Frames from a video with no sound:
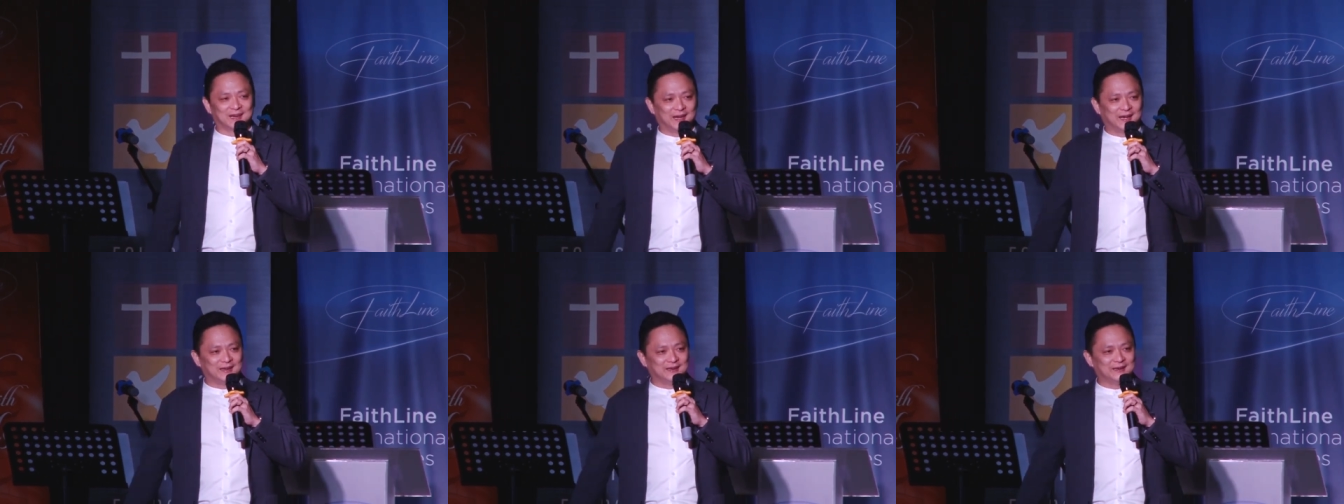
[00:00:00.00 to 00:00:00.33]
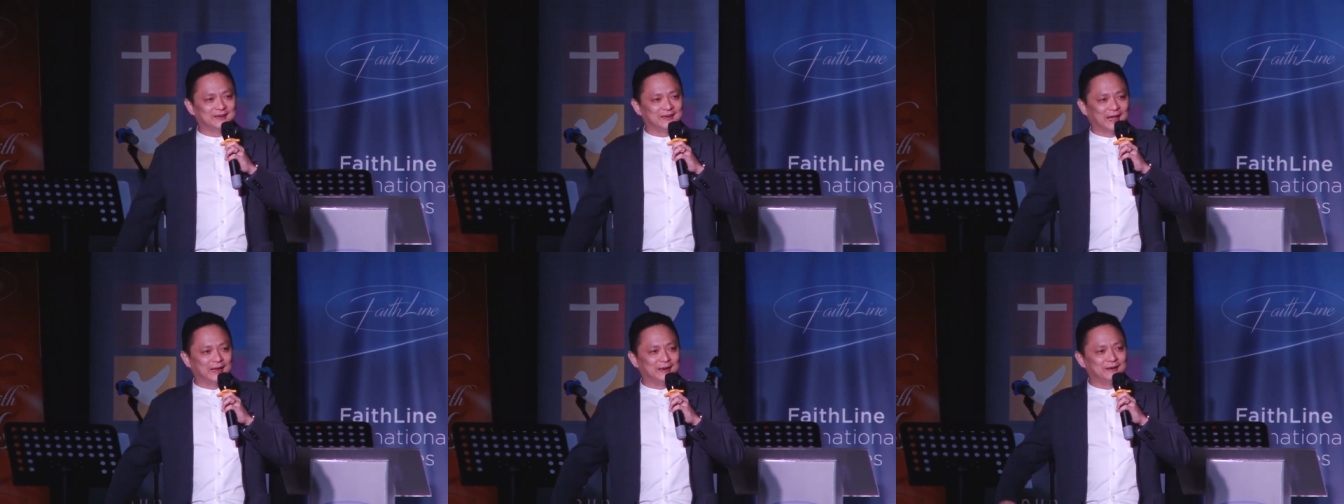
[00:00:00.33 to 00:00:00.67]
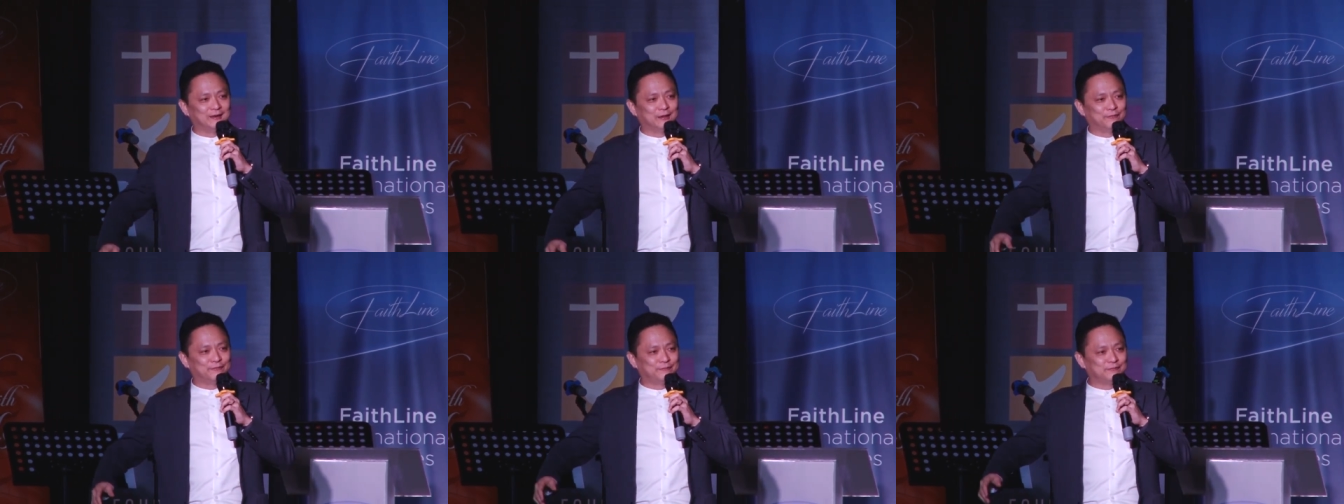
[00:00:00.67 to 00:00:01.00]
and,
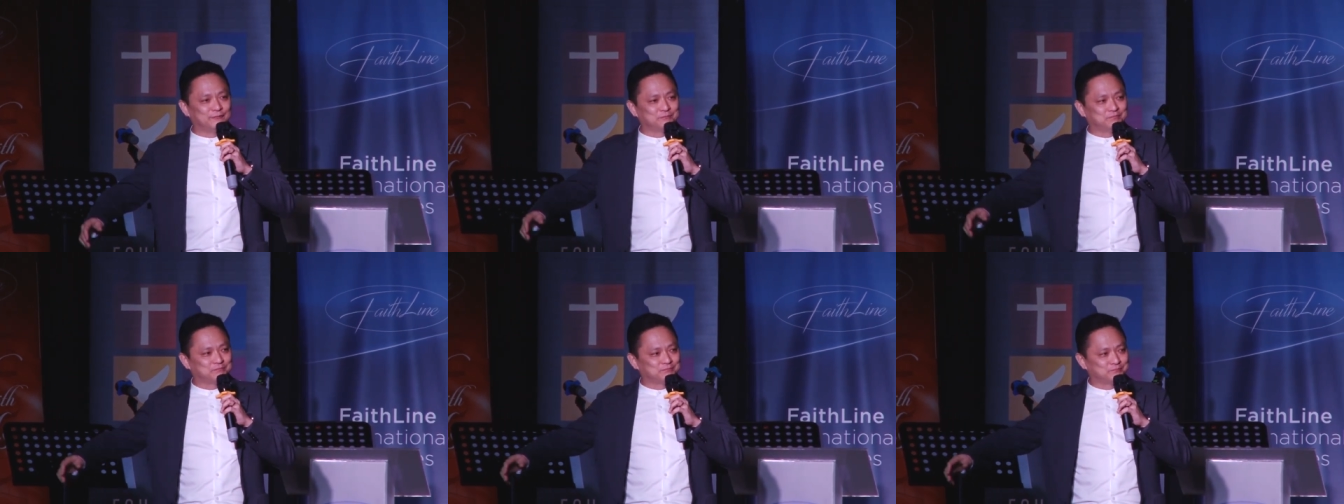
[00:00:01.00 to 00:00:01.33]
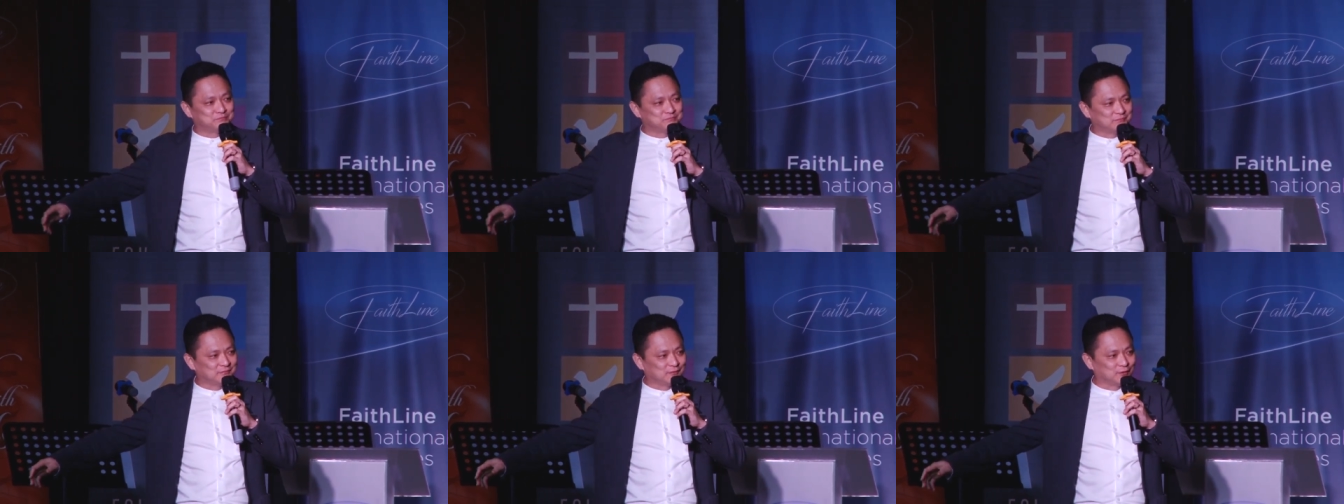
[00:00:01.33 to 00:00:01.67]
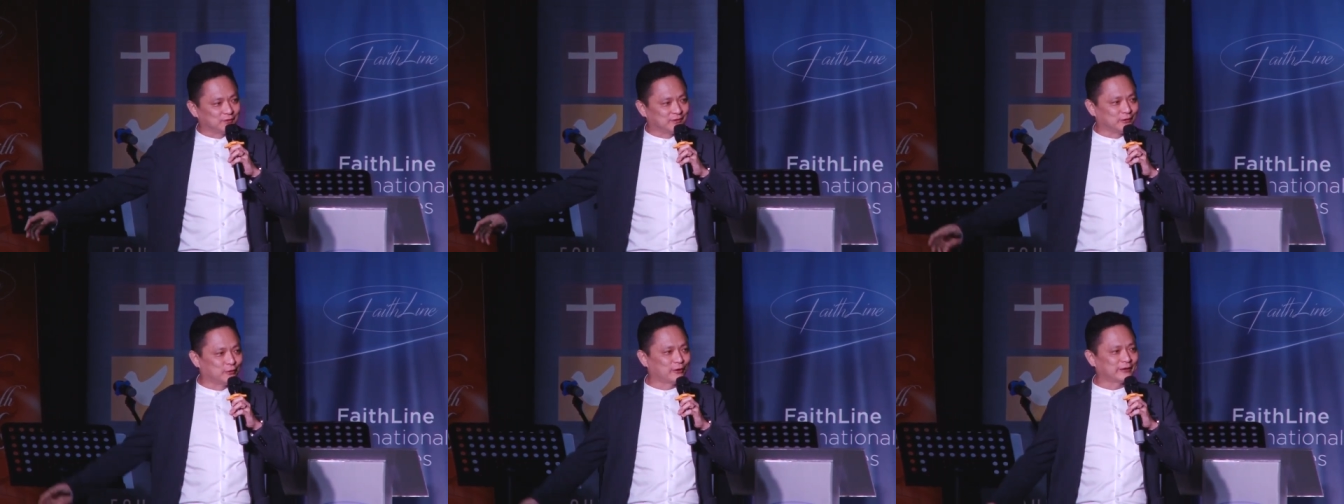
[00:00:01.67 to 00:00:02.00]
and the,
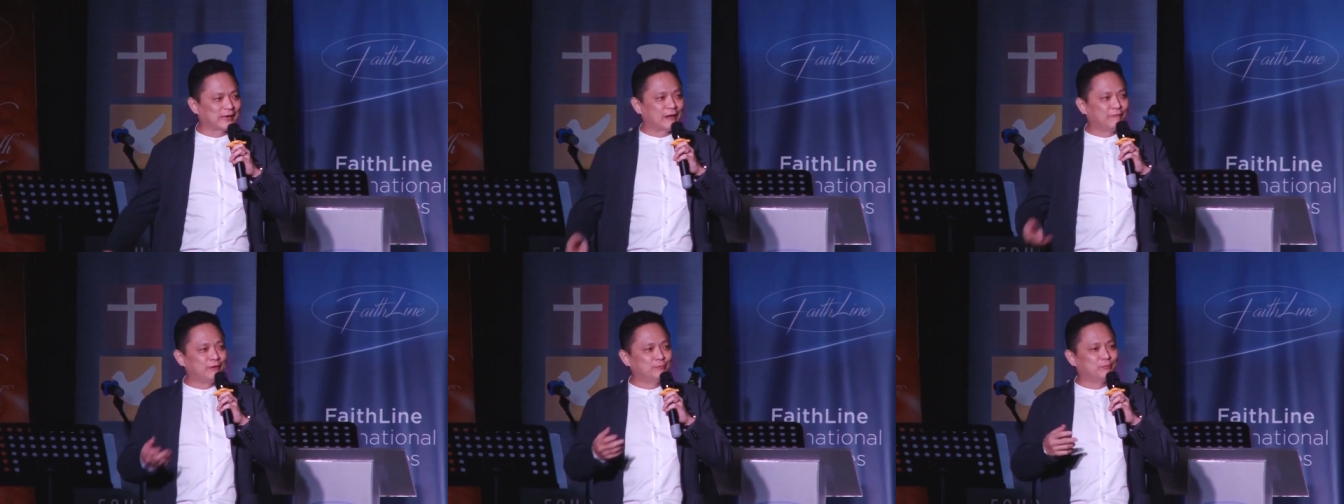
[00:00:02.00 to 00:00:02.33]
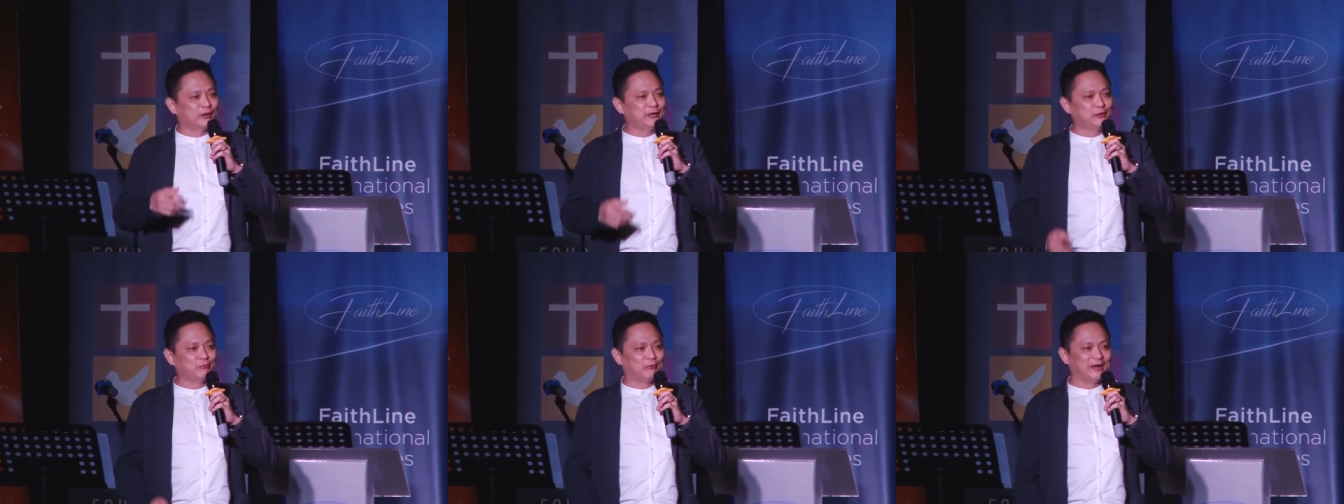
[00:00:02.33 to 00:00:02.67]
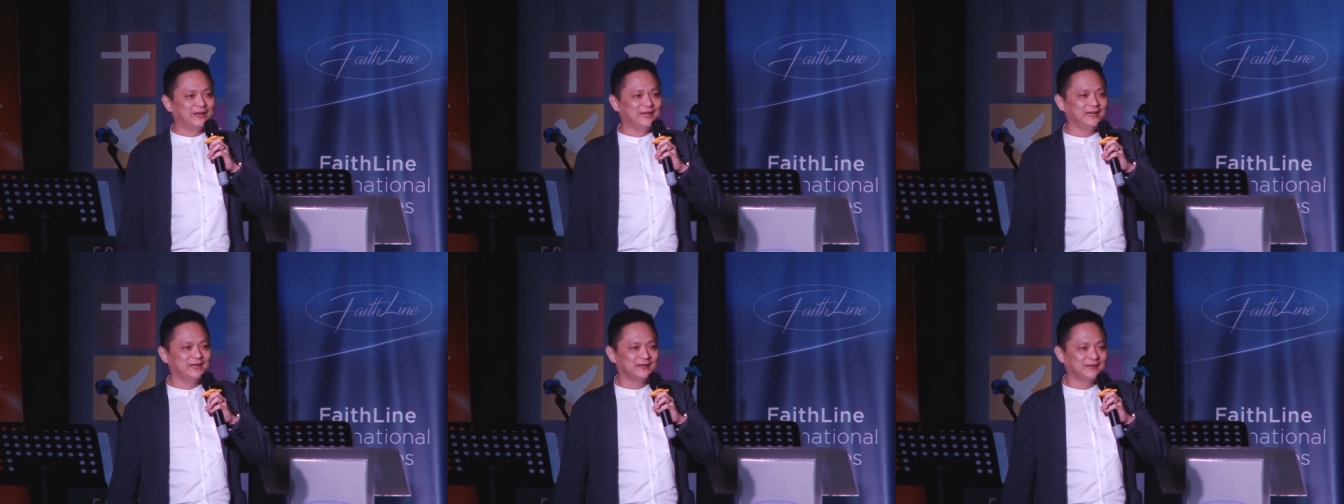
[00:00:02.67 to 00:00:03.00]
got everybody
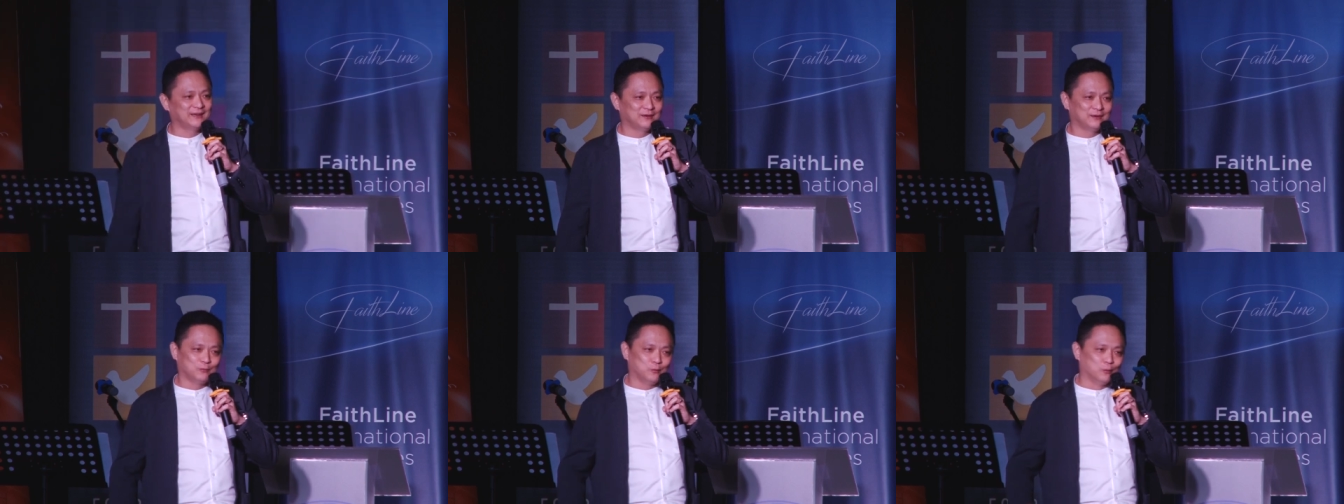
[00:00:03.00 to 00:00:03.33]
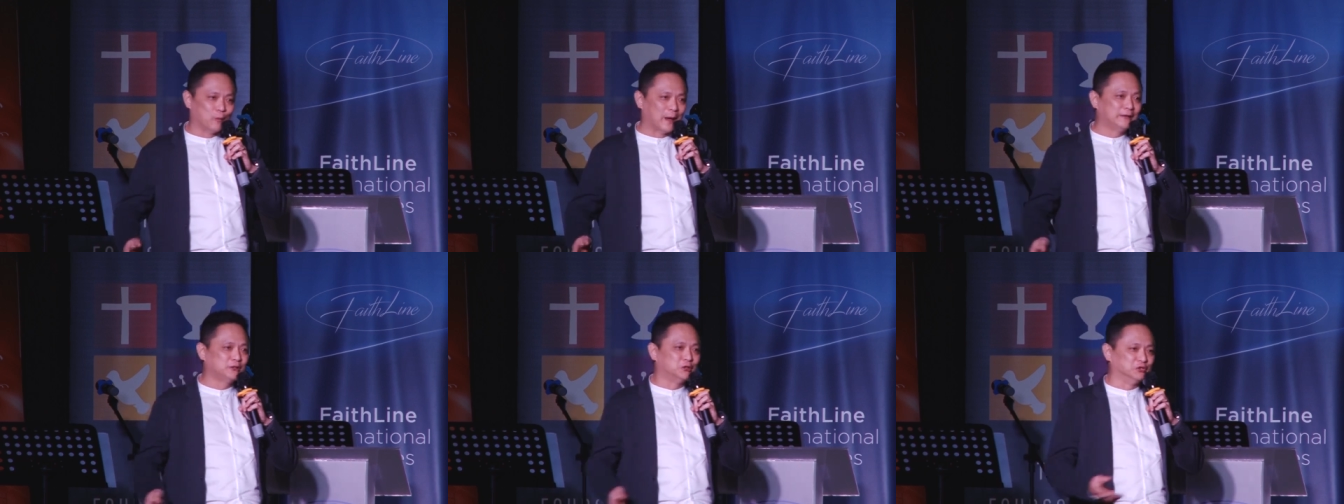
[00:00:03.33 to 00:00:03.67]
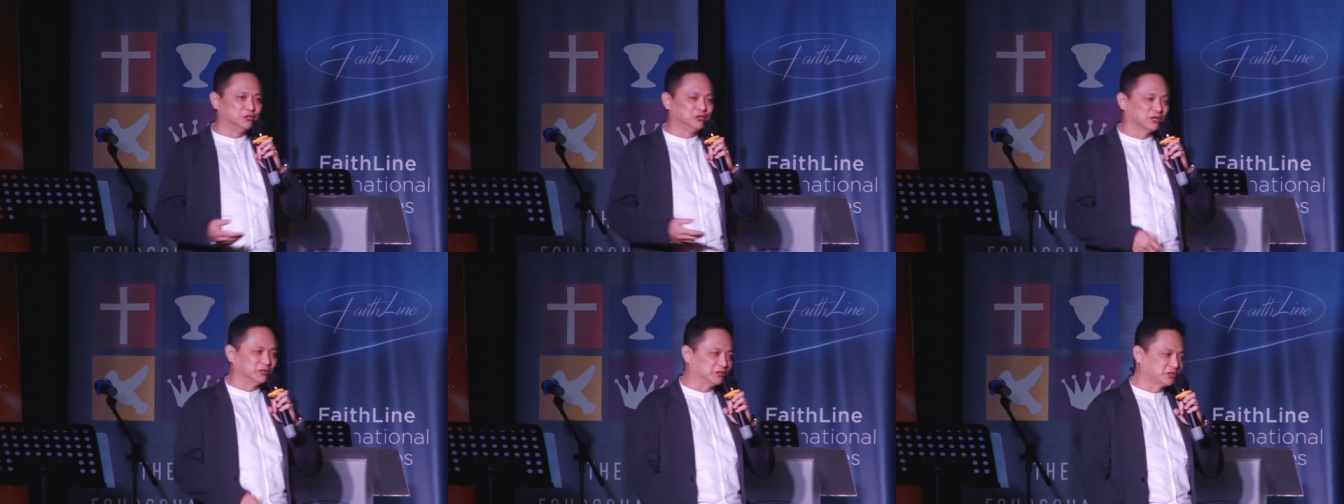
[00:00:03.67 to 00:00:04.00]
ready. We went to
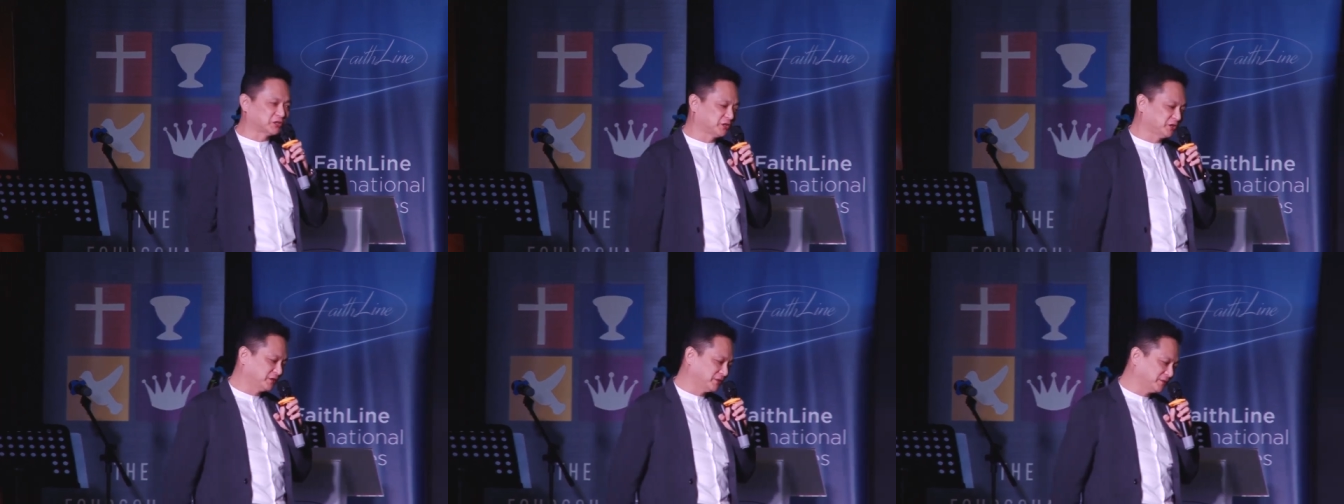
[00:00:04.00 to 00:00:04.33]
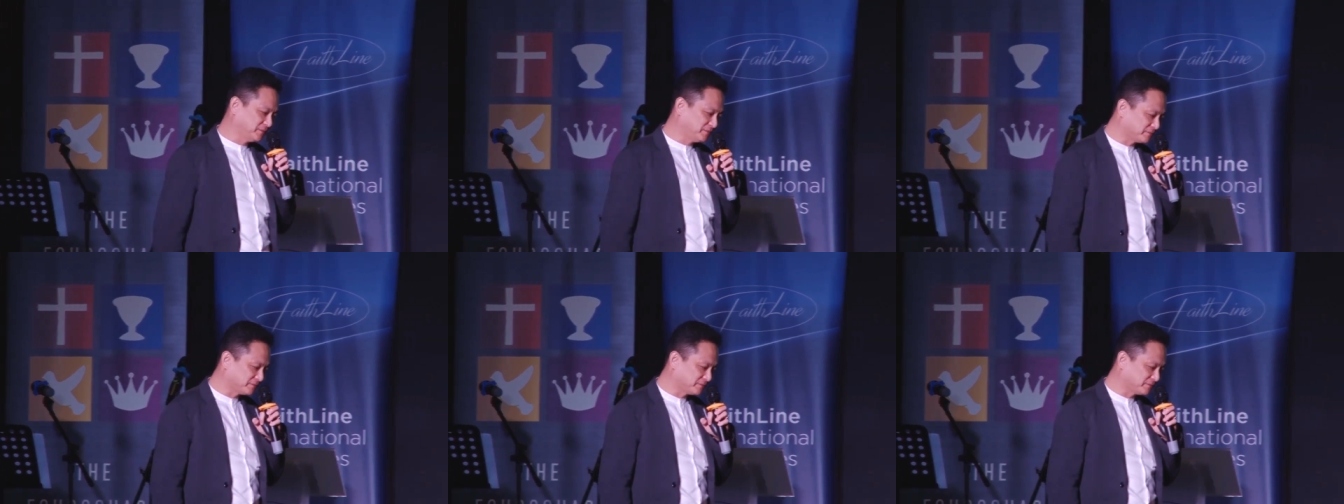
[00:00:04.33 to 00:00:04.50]
church.